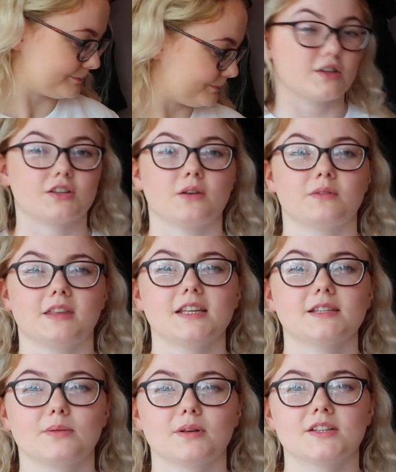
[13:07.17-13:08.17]
So
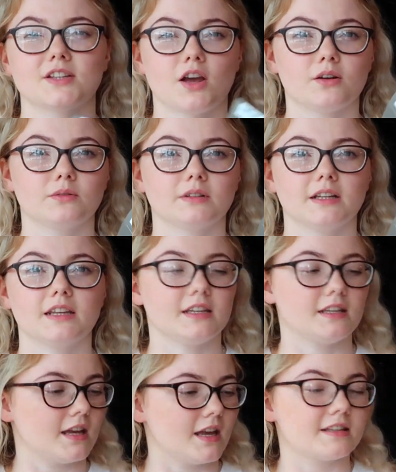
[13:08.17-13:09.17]
this was
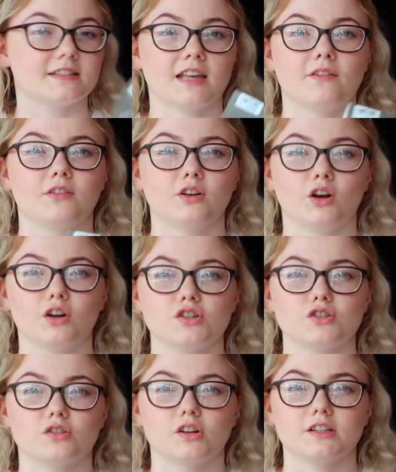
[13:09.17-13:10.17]
only
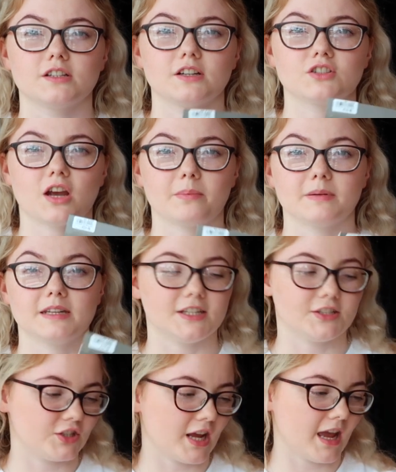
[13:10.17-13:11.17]
700
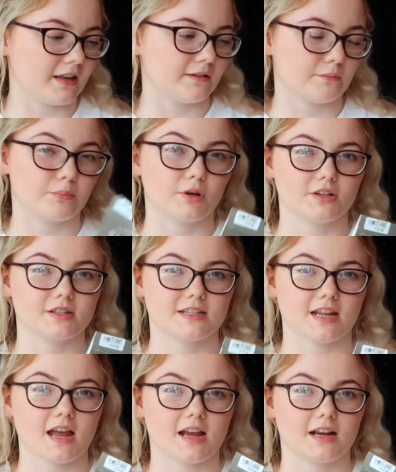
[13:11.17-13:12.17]
Japanese yen plus
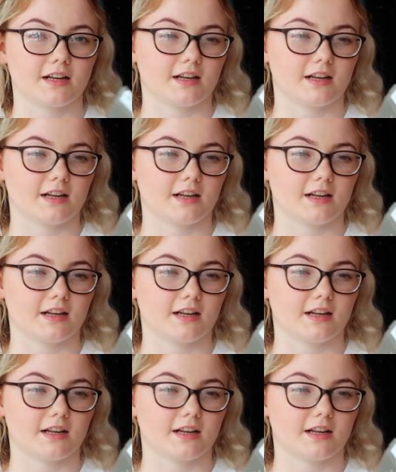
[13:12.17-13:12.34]
tax,